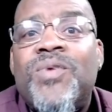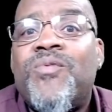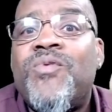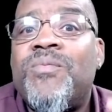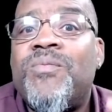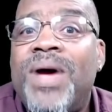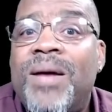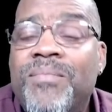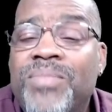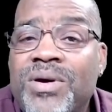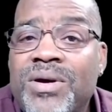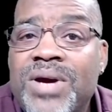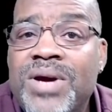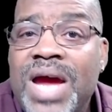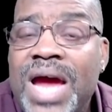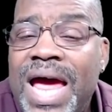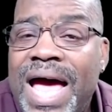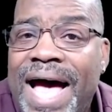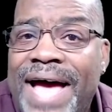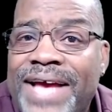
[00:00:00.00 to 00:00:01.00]
But remember,
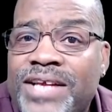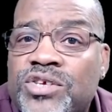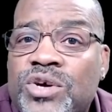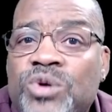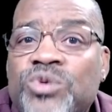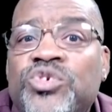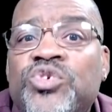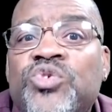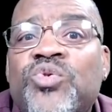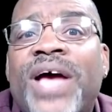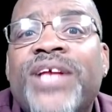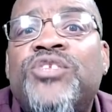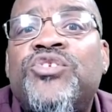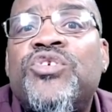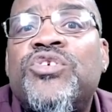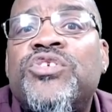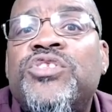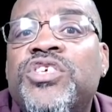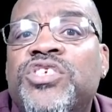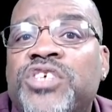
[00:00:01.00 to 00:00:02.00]
I told you I
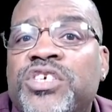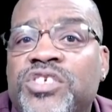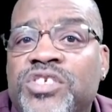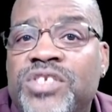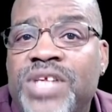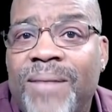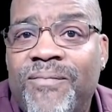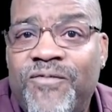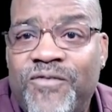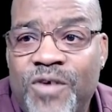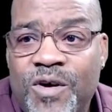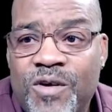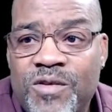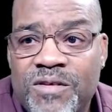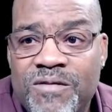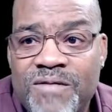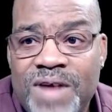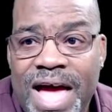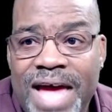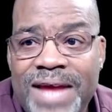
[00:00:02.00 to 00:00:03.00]
took this a step
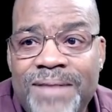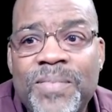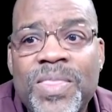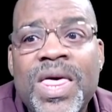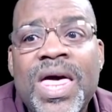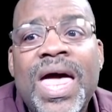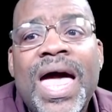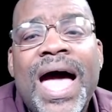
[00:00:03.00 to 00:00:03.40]
further, right?